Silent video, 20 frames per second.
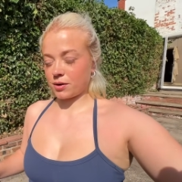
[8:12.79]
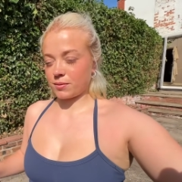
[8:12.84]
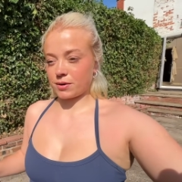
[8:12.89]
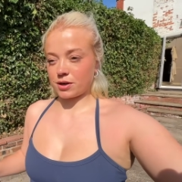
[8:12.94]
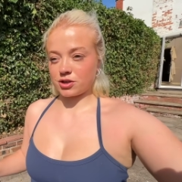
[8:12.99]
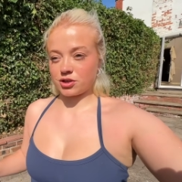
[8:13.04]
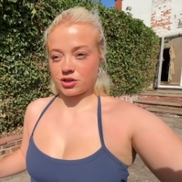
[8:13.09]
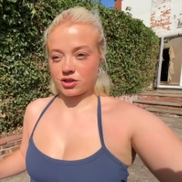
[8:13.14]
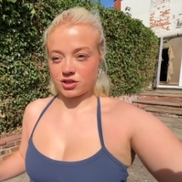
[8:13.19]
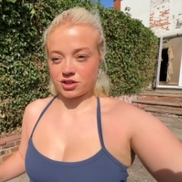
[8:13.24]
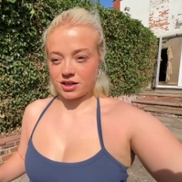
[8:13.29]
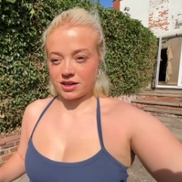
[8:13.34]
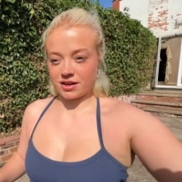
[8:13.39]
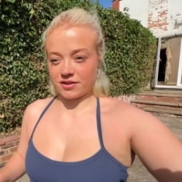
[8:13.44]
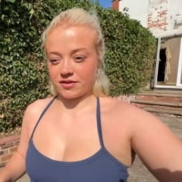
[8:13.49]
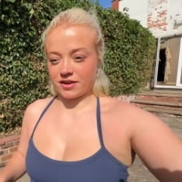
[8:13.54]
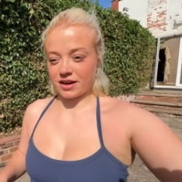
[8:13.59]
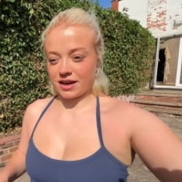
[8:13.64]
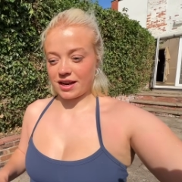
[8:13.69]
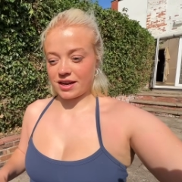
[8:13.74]
want to touch
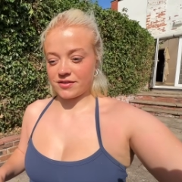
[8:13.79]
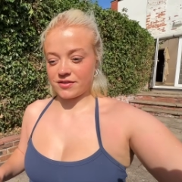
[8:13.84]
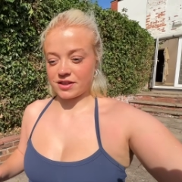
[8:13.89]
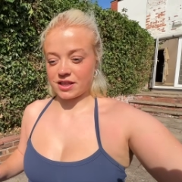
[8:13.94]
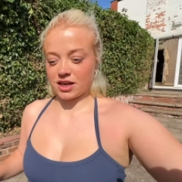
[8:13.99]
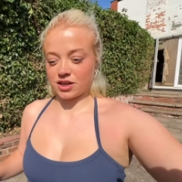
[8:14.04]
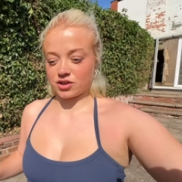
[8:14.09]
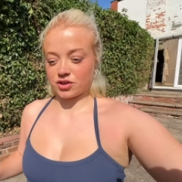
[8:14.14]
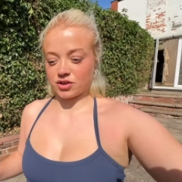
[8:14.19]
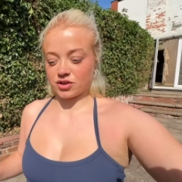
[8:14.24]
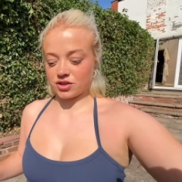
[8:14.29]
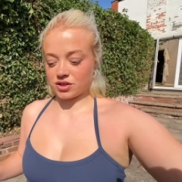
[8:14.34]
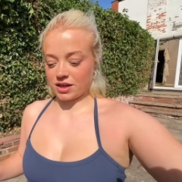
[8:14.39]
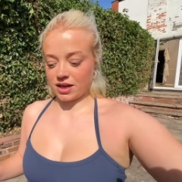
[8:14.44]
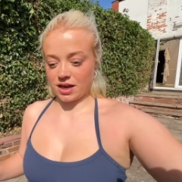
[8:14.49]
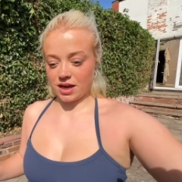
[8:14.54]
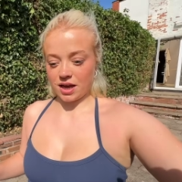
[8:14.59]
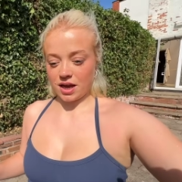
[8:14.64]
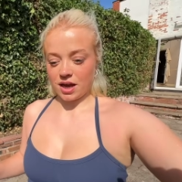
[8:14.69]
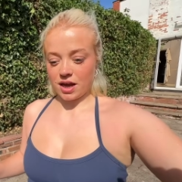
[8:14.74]
anything that I touch
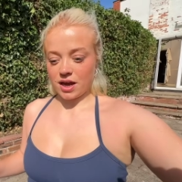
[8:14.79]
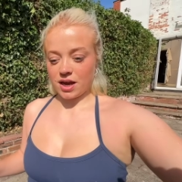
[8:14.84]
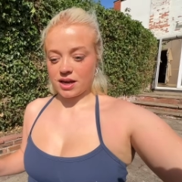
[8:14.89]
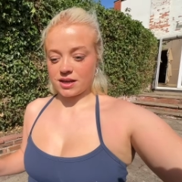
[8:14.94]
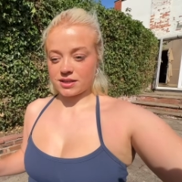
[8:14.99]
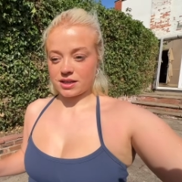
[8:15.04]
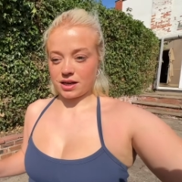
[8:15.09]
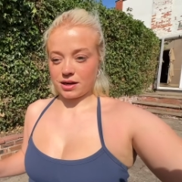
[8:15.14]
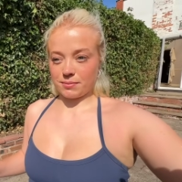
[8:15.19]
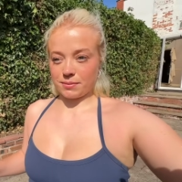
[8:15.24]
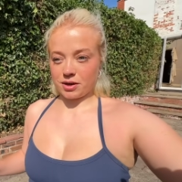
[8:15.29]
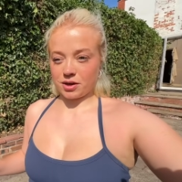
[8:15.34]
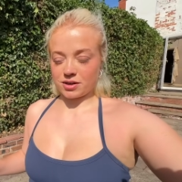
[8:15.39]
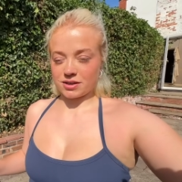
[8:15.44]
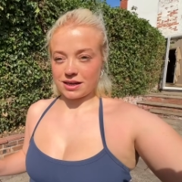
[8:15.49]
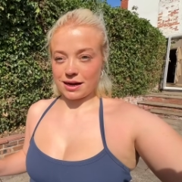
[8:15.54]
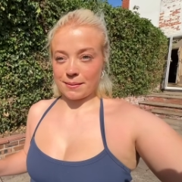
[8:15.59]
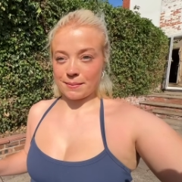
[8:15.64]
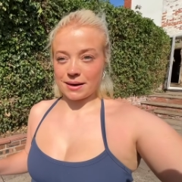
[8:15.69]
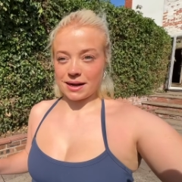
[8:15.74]
like is going to be
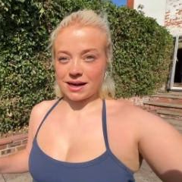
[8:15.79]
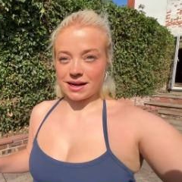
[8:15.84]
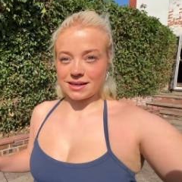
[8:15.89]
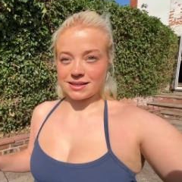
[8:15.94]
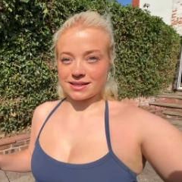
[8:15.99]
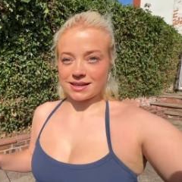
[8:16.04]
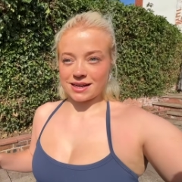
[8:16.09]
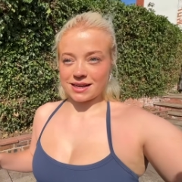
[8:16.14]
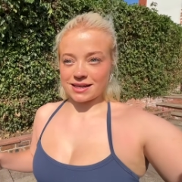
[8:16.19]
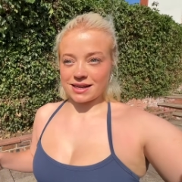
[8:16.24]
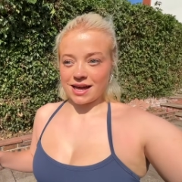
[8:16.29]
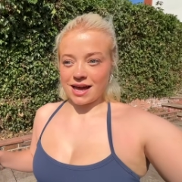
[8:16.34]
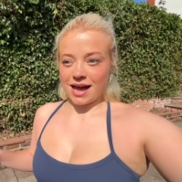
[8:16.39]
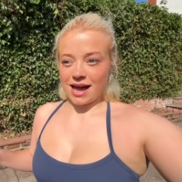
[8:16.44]
contaminated.